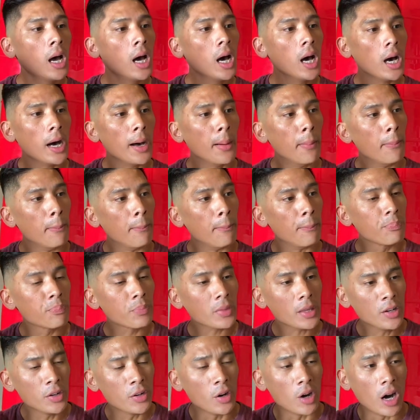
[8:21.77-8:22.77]

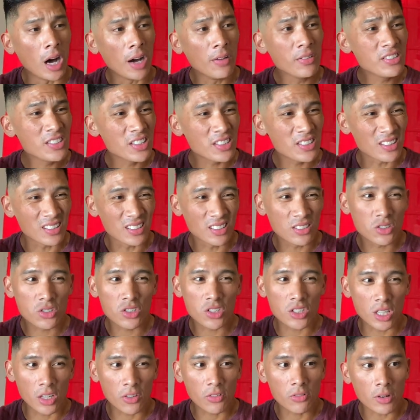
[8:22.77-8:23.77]
You know, obviously it's a little
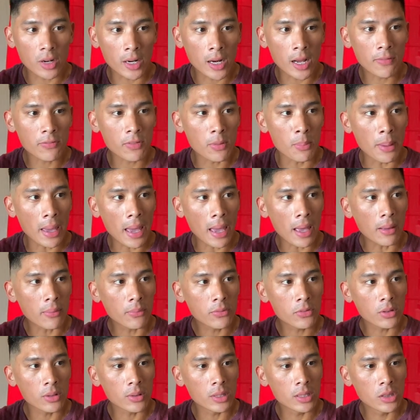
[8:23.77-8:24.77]
stiff right off the
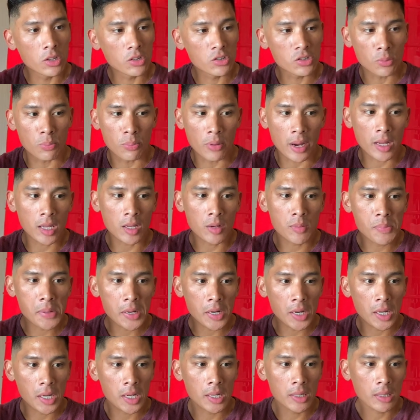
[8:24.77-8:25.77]
bat. So there's a break-in
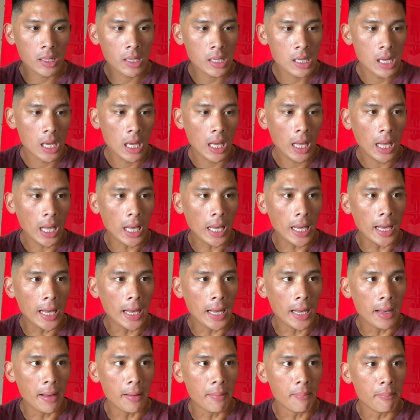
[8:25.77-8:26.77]
period.
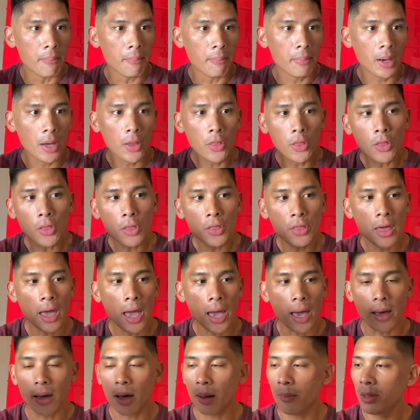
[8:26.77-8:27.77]
But other than
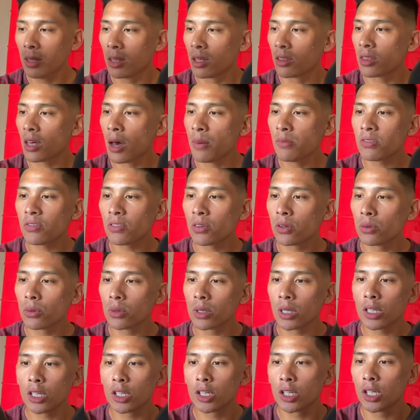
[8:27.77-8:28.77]
that, I mean, the thumbs feel
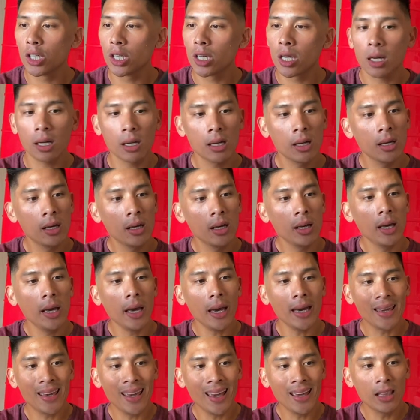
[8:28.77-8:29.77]
really good.
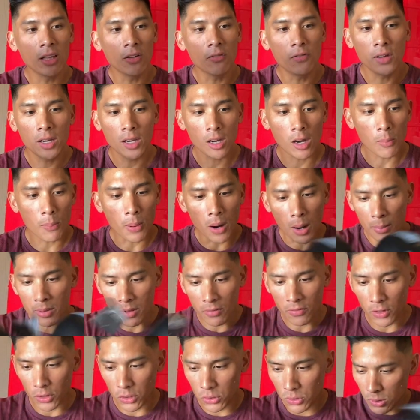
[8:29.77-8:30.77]
Again, the finger
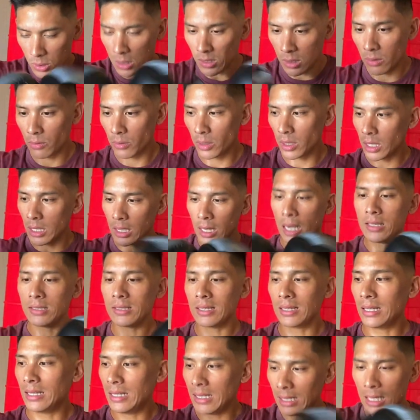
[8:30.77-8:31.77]
compartment feels really nice
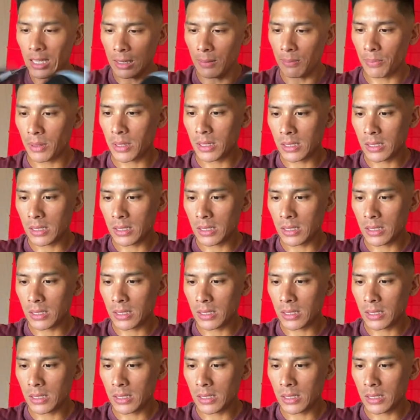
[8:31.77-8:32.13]
and deep.